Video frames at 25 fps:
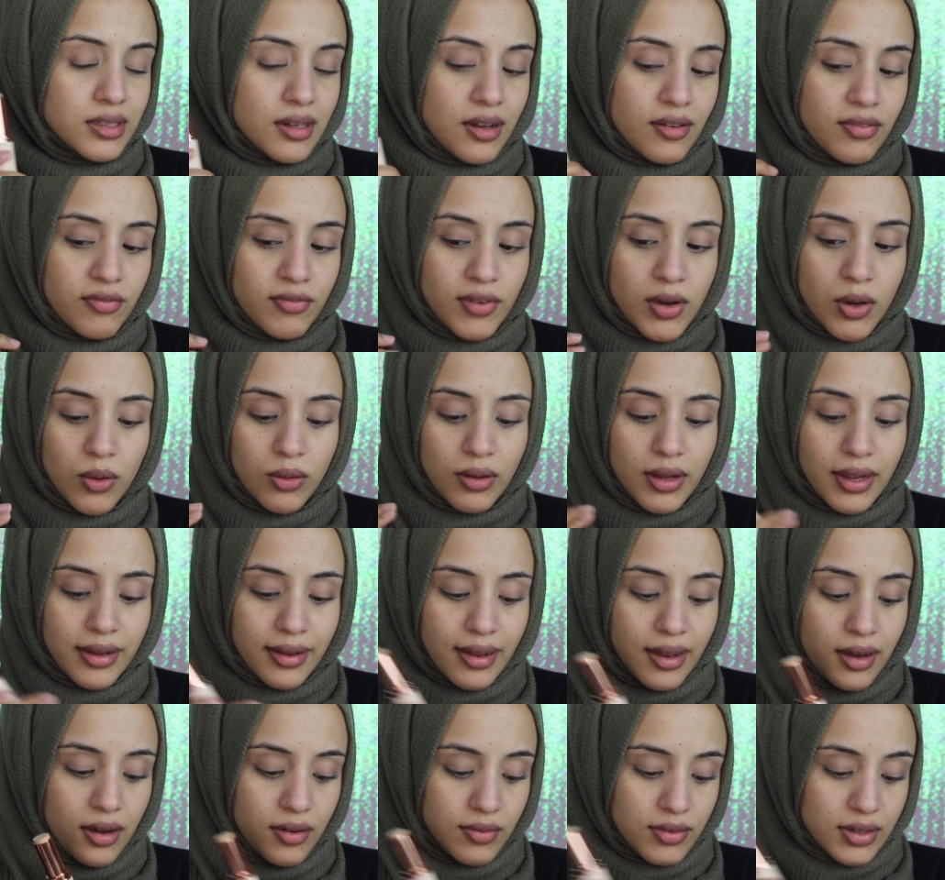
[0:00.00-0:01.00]
I felt
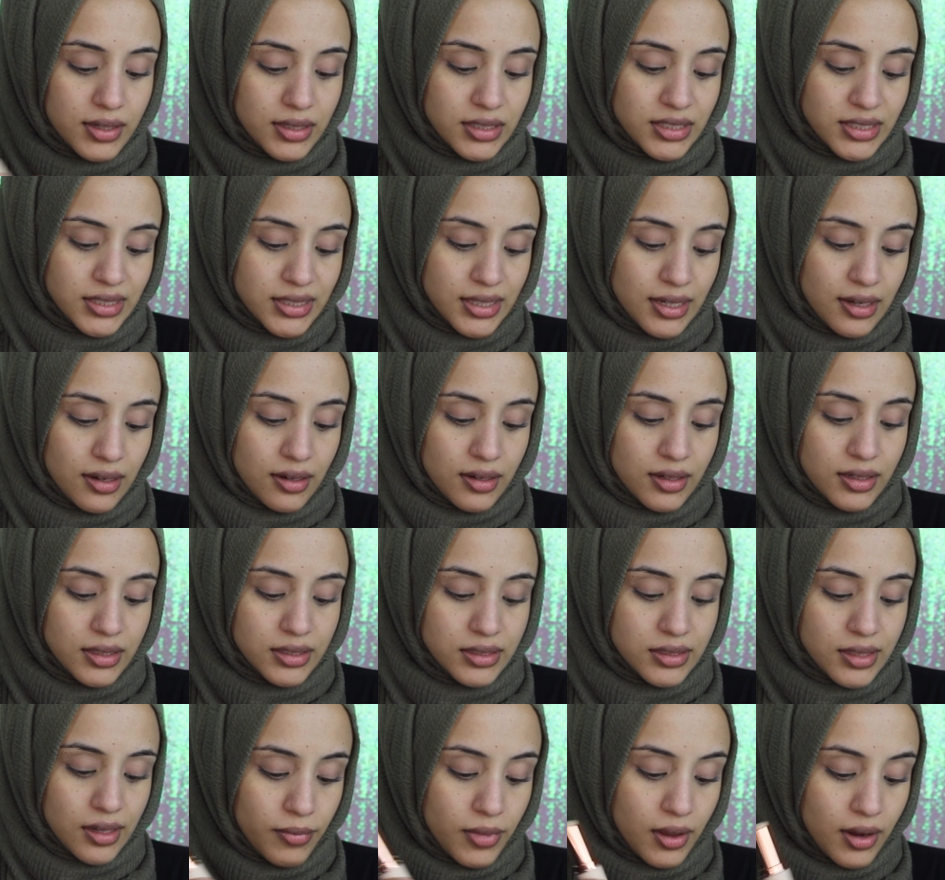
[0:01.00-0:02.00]
like out of the concealers